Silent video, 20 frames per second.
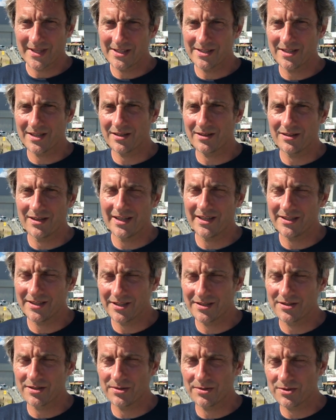
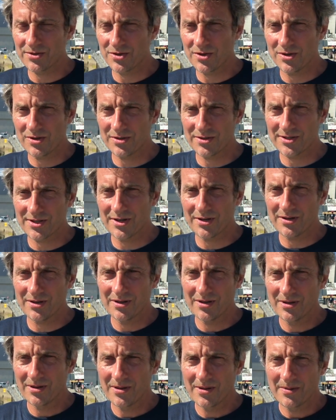single-handed control. So
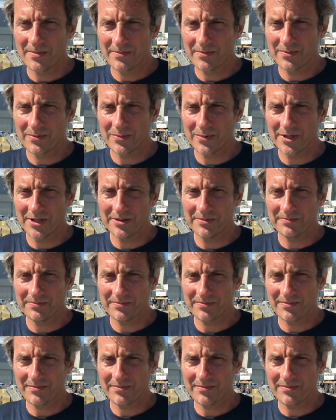we